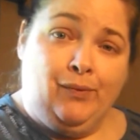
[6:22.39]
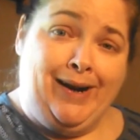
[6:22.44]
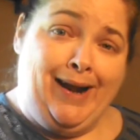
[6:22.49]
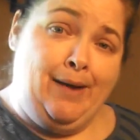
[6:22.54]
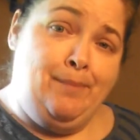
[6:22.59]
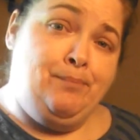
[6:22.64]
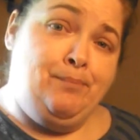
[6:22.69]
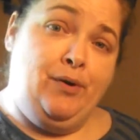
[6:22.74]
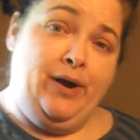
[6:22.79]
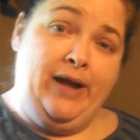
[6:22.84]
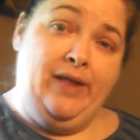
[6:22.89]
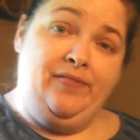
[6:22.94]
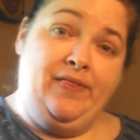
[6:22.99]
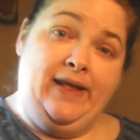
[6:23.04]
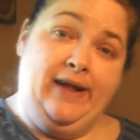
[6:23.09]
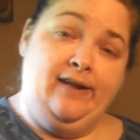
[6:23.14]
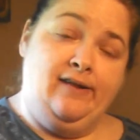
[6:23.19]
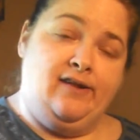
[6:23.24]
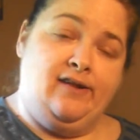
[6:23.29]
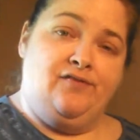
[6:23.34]
When I bread
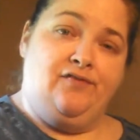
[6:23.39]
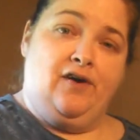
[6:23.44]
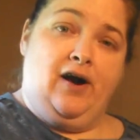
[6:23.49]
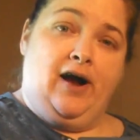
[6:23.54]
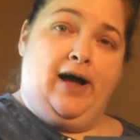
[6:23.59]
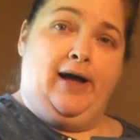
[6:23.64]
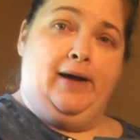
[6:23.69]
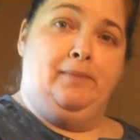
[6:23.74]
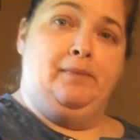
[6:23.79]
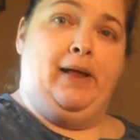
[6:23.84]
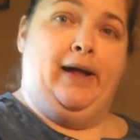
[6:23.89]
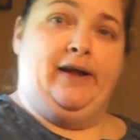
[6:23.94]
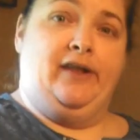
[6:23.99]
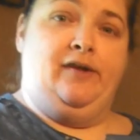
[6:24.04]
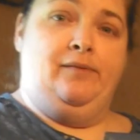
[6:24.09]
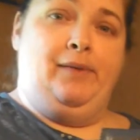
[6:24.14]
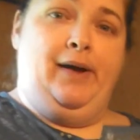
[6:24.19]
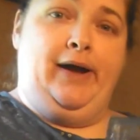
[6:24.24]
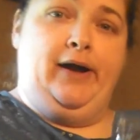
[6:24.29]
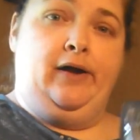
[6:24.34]
things to fry them, like
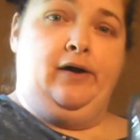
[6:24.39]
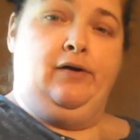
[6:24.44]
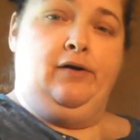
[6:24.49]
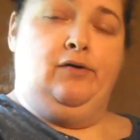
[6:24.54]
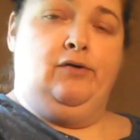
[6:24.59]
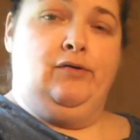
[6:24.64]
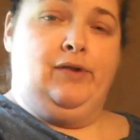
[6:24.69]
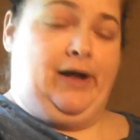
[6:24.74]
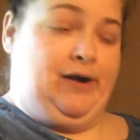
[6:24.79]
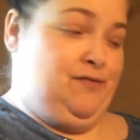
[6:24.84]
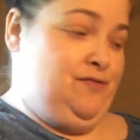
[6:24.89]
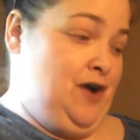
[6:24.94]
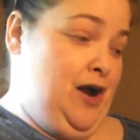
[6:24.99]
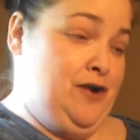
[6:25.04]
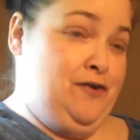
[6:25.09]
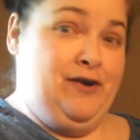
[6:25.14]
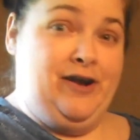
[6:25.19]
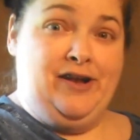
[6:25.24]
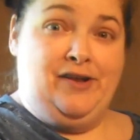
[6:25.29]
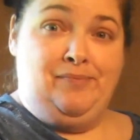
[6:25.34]
tomato, like
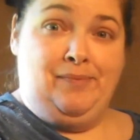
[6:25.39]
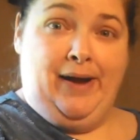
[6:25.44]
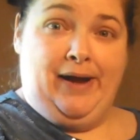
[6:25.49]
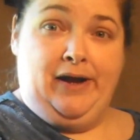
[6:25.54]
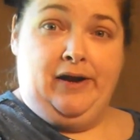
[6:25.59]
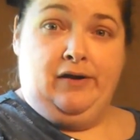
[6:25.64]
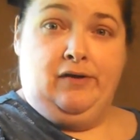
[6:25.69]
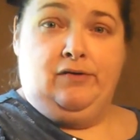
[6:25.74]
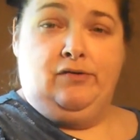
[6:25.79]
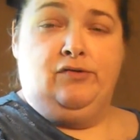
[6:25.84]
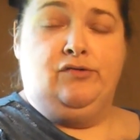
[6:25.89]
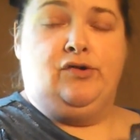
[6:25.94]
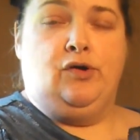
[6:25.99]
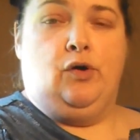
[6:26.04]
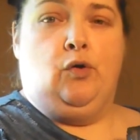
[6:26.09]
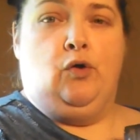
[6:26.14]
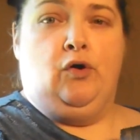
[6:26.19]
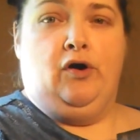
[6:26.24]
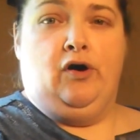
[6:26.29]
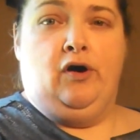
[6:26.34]
fried green tomatoes,
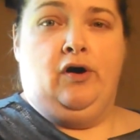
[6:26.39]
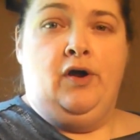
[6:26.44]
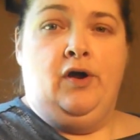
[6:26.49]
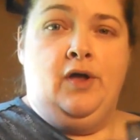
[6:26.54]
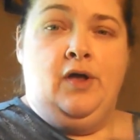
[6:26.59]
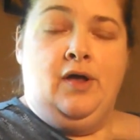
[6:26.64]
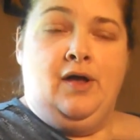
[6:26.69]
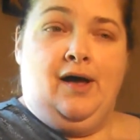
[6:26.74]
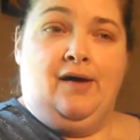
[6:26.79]
or